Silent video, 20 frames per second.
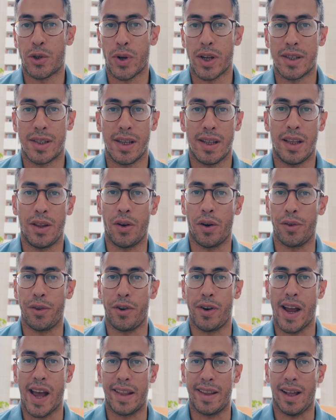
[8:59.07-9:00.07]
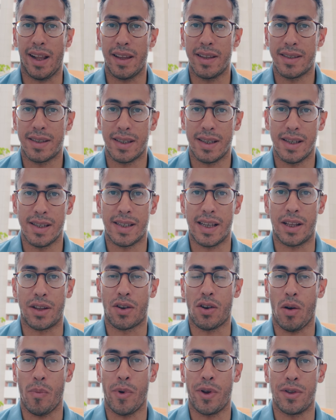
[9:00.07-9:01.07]
interested in other analysis and
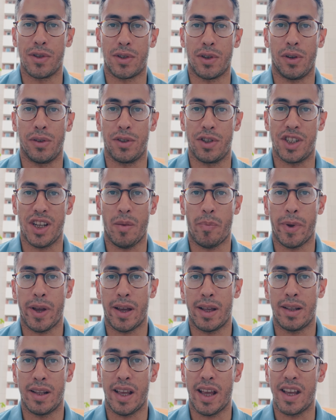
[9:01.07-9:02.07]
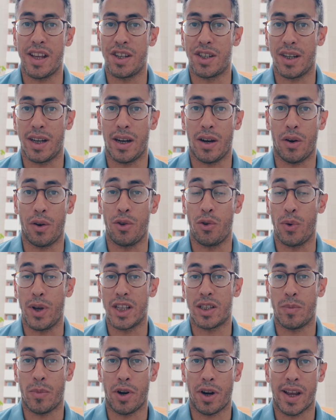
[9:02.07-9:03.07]
comments on the Japan, Asia or
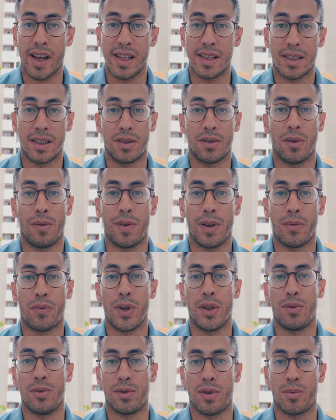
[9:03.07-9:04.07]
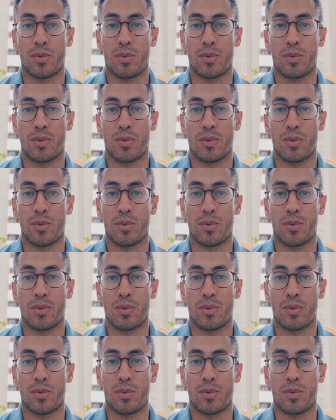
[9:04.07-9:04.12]
US markets, so feel free to